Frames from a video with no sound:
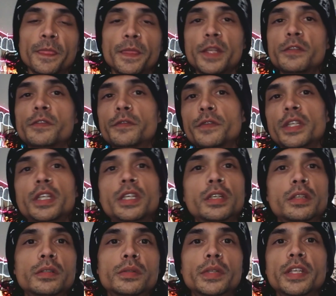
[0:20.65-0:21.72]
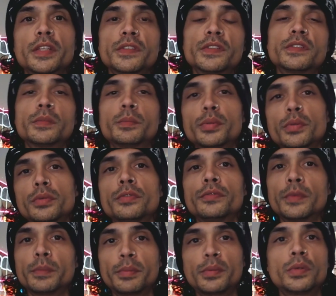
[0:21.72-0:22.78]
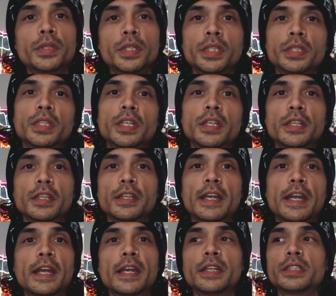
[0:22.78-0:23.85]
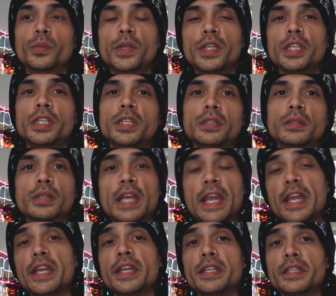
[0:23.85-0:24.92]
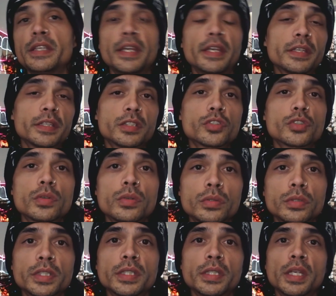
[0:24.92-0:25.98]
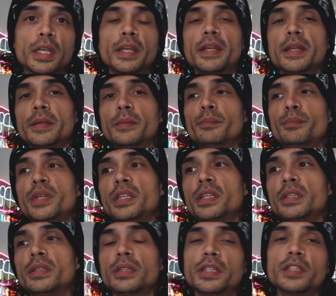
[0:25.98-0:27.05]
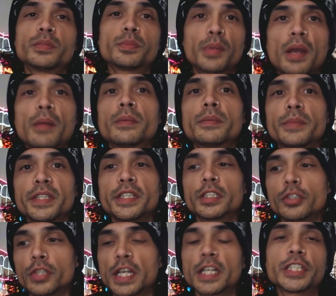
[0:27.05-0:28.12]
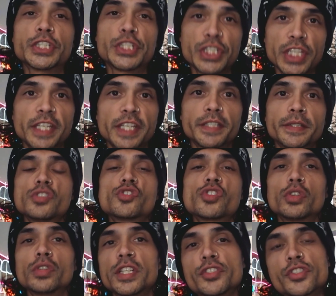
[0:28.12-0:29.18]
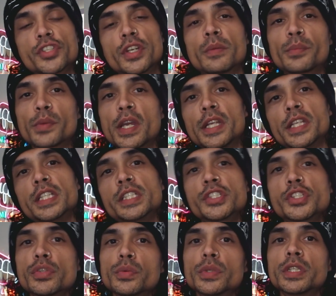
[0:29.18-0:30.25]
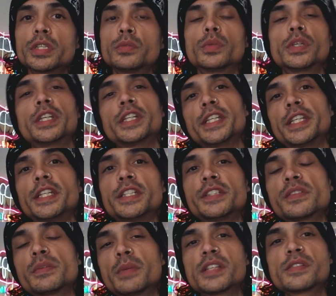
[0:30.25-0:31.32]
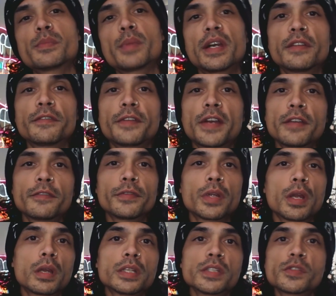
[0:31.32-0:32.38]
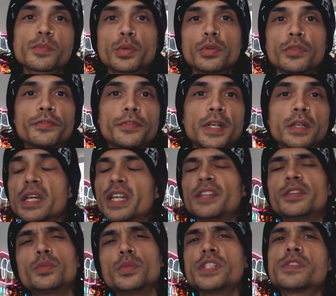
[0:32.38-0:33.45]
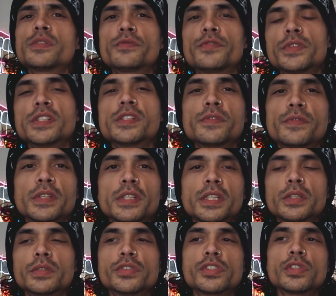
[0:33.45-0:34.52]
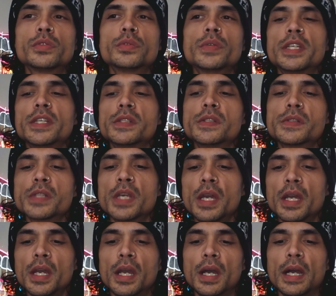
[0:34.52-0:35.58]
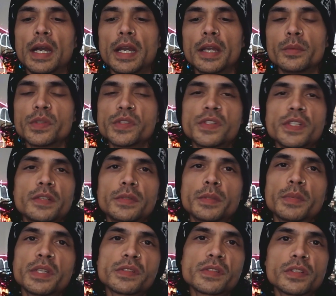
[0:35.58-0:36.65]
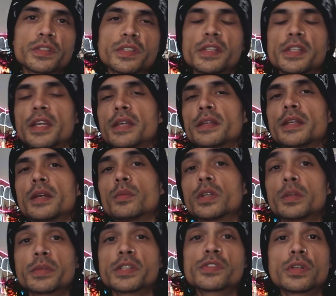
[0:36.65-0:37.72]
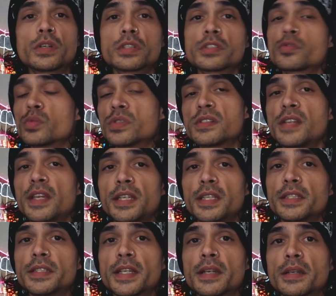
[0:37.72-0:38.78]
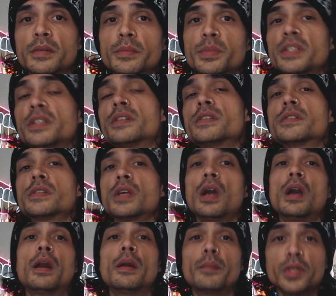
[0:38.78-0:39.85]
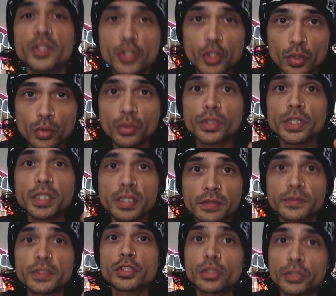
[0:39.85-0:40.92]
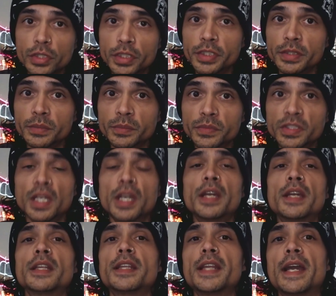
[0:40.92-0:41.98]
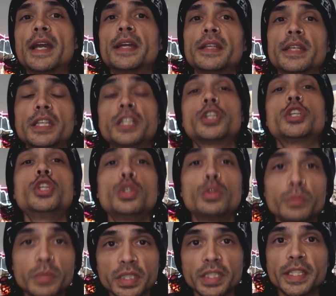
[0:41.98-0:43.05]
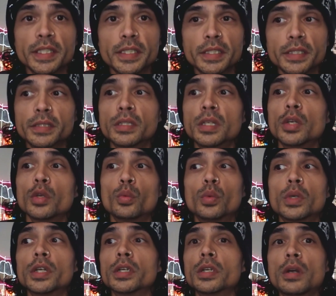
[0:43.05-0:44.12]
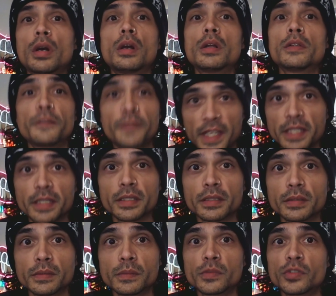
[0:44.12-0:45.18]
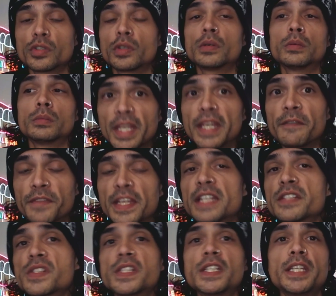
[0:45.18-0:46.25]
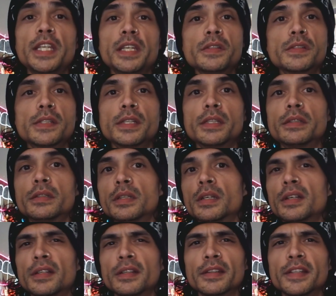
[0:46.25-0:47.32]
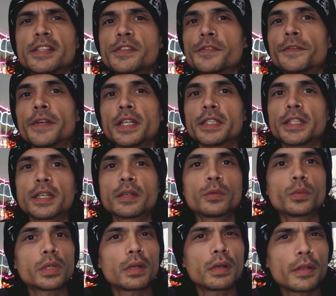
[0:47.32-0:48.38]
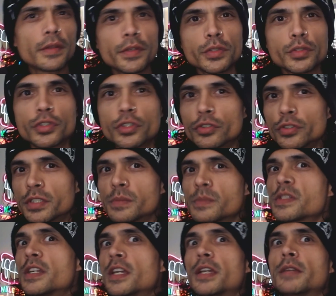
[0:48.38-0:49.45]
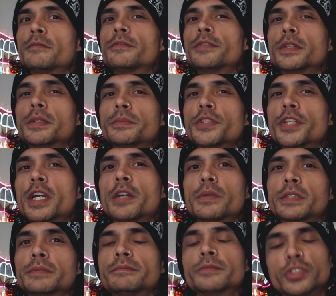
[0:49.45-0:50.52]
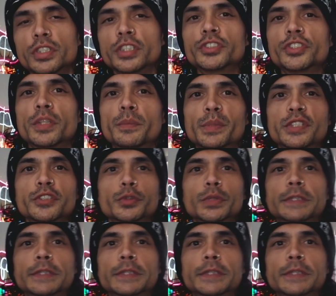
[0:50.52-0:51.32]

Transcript: This video is to prove a point that we A, can't control it, and B, is probably a crock of shit. So let's jump right into it. We're gonna get into my Spotify for Artists profile. And the reason for this video too is I received a message today that one of my songs was taken down because a majority of the streams that it accumulated were all fake. So if that's the case, then let's find out where all those streams came from, shall we? So let's jump into it.